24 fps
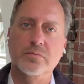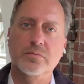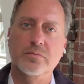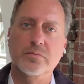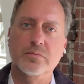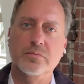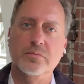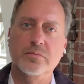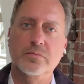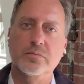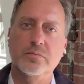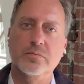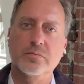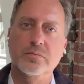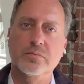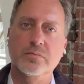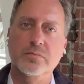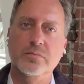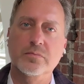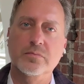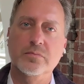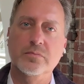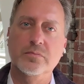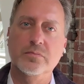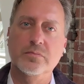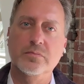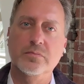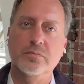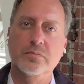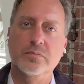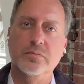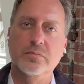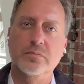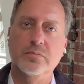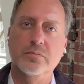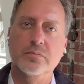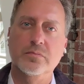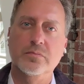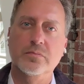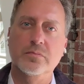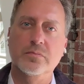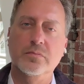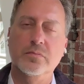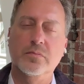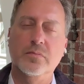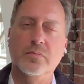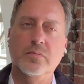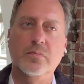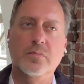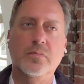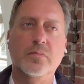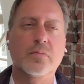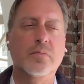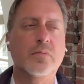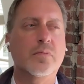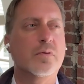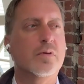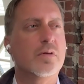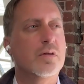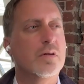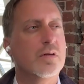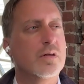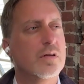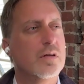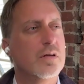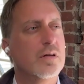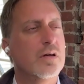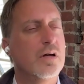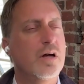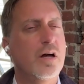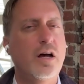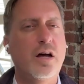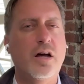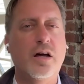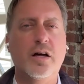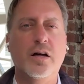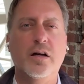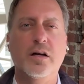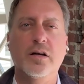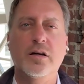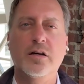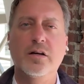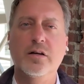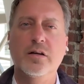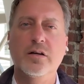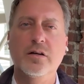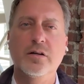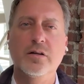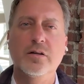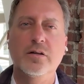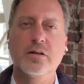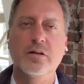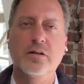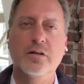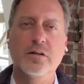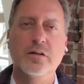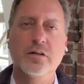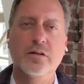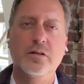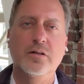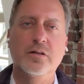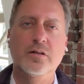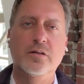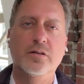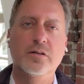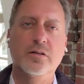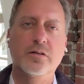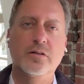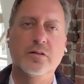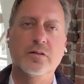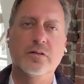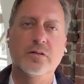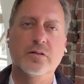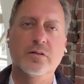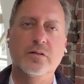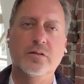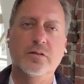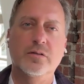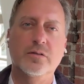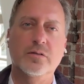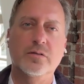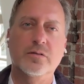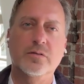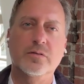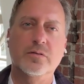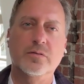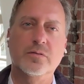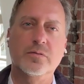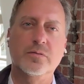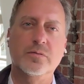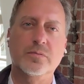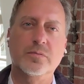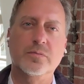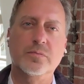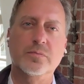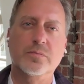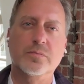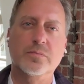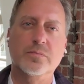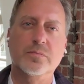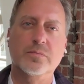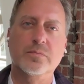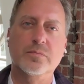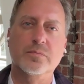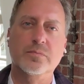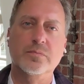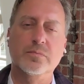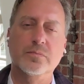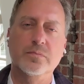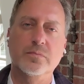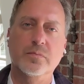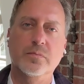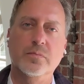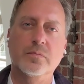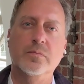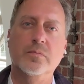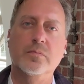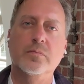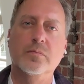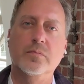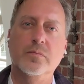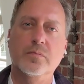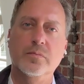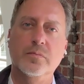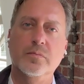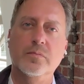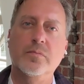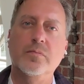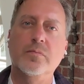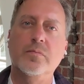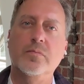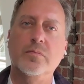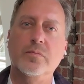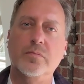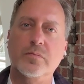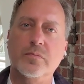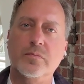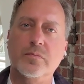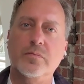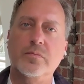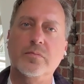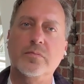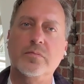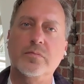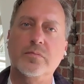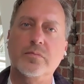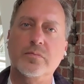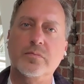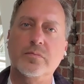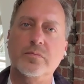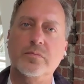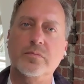[no speech]